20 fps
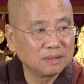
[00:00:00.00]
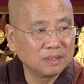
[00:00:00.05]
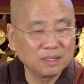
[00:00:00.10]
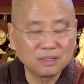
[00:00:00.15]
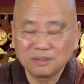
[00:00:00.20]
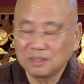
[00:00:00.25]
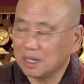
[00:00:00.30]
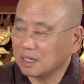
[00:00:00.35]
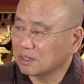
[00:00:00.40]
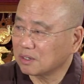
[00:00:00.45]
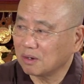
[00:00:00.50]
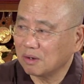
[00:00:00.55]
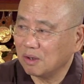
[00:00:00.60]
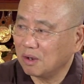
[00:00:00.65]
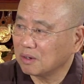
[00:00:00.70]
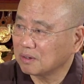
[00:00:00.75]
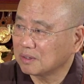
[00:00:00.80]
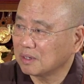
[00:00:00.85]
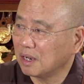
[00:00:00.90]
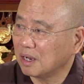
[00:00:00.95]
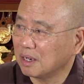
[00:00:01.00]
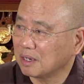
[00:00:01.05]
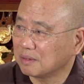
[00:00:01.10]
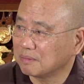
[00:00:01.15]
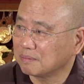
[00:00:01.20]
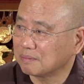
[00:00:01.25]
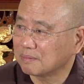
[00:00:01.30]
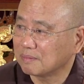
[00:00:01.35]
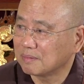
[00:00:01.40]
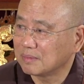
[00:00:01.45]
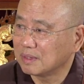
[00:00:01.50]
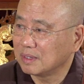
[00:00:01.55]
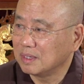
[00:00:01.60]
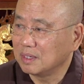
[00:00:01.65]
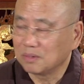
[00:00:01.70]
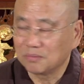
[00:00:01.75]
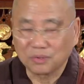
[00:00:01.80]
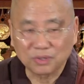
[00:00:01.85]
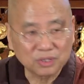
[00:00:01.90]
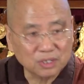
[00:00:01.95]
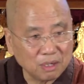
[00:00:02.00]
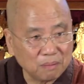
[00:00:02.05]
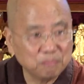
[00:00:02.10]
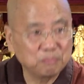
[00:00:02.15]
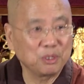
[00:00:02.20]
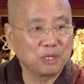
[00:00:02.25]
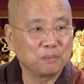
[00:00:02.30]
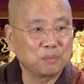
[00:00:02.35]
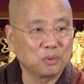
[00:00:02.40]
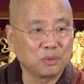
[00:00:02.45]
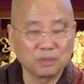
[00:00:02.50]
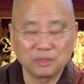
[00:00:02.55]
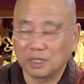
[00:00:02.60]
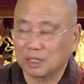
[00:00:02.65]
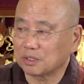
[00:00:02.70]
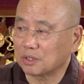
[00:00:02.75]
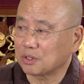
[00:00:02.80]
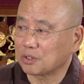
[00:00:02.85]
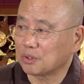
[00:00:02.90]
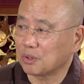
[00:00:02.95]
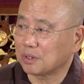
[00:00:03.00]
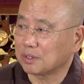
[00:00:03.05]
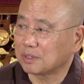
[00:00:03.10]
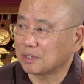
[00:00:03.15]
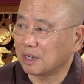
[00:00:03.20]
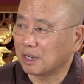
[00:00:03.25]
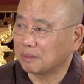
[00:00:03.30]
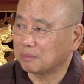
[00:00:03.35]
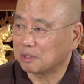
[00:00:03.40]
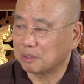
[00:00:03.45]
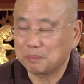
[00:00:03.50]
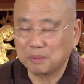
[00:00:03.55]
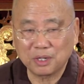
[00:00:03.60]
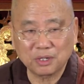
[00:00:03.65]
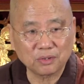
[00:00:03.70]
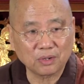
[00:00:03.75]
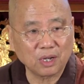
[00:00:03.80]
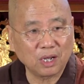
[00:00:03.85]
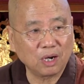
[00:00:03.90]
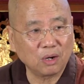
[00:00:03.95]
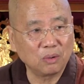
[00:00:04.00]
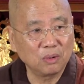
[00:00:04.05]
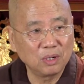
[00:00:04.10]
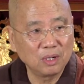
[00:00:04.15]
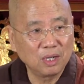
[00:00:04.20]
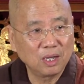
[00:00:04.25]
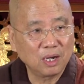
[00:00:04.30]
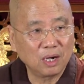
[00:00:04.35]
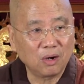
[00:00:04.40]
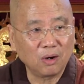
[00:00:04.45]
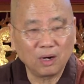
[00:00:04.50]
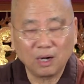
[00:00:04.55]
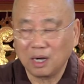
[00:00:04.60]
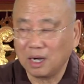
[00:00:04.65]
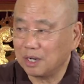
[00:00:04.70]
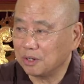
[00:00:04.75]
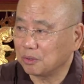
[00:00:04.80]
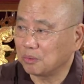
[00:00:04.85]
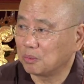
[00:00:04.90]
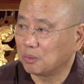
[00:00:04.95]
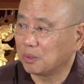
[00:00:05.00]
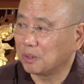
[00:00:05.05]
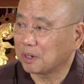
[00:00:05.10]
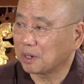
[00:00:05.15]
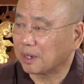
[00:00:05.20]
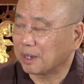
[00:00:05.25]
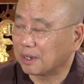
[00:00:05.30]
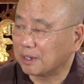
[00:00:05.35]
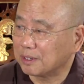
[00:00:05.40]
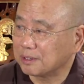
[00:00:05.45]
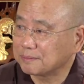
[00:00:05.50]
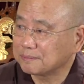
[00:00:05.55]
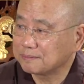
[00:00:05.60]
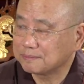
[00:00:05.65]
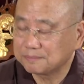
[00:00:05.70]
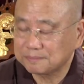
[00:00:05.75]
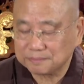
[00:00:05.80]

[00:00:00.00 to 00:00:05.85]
It takes a long time. For some people, it takes a short time. Depends on how hard you work at it.